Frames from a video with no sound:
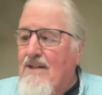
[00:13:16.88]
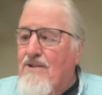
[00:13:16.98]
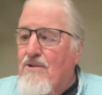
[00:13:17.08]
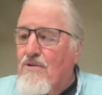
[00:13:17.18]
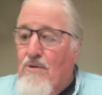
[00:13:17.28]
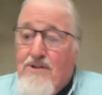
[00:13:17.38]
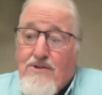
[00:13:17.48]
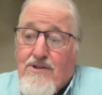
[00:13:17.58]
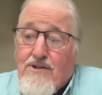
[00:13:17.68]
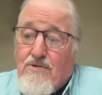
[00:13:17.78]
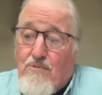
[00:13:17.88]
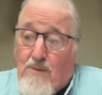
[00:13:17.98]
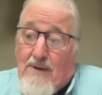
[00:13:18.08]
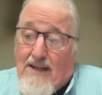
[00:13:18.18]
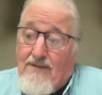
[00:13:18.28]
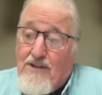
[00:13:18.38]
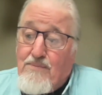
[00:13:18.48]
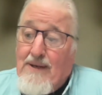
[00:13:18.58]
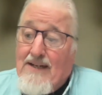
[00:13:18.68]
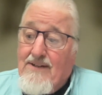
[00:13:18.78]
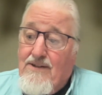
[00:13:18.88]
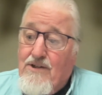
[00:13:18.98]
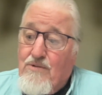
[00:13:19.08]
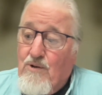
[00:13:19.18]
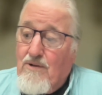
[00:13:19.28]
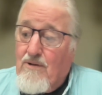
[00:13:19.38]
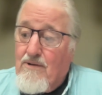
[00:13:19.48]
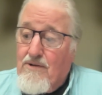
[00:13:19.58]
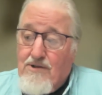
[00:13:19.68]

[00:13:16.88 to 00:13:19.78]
So Christians, we may have expected this word order.